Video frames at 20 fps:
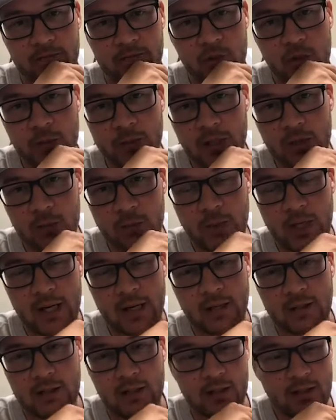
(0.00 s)
too much
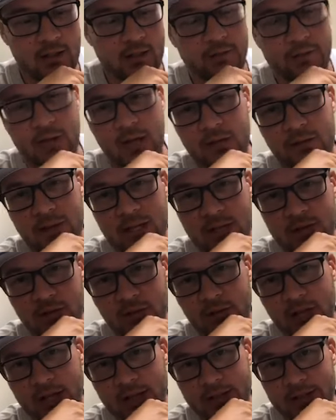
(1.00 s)
practice, 5 days of
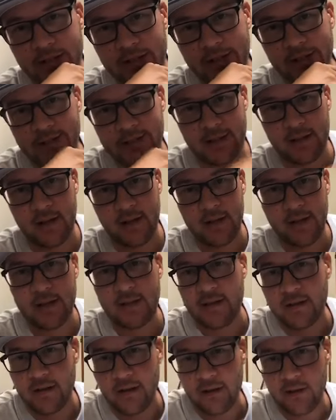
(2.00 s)
racing, it's
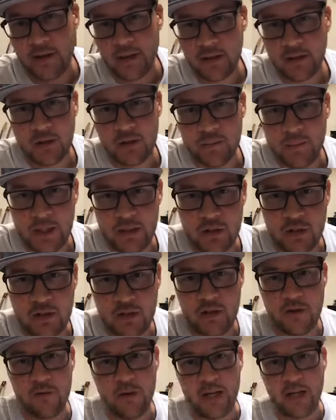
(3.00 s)
unnecessary. It could be
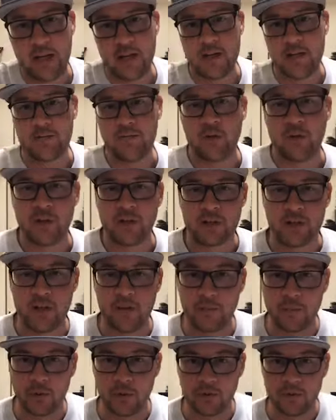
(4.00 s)
just 3 days, for
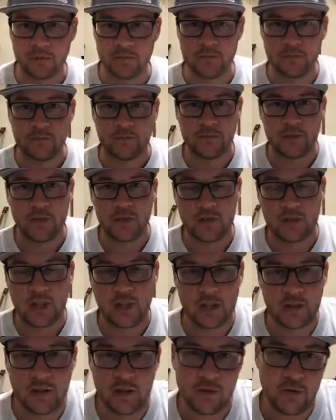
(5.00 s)
example, just
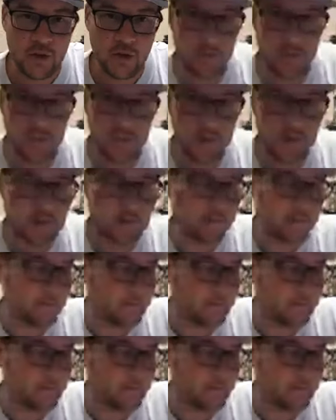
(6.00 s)
like the Euro Bs.